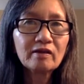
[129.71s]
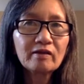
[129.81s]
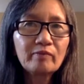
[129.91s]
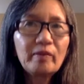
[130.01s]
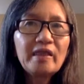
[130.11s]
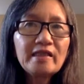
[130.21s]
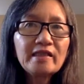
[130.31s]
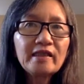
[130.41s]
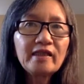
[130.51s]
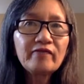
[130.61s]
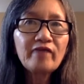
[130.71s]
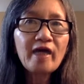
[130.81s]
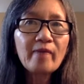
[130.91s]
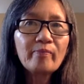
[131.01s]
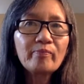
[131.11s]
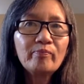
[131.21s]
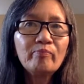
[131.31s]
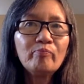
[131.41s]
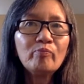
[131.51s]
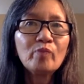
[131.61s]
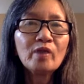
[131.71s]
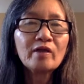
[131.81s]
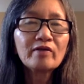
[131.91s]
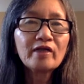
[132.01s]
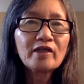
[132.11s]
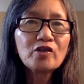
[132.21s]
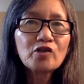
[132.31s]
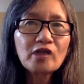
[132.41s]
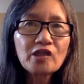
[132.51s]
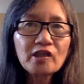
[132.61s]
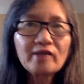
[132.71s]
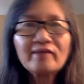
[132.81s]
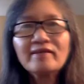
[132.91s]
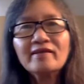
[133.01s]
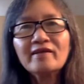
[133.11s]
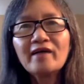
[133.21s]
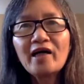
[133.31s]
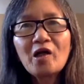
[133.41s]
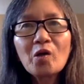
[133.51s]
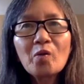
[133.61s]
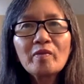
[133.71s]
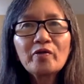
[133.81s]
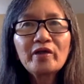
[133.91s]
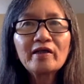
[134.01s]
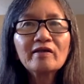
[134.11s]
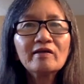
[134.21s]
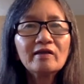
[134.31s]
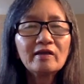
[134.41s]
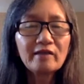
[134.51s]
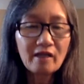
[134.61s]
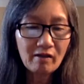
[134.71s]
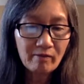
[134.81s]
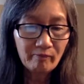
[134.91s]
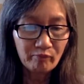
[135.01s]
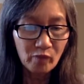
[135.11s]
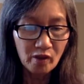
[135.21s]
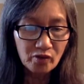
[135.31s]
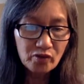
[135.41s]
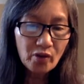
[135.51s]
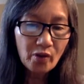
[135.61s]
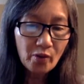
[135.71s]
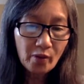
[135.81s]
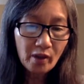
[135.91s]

Please give them the instruction. Hello, Maria. Yeah. So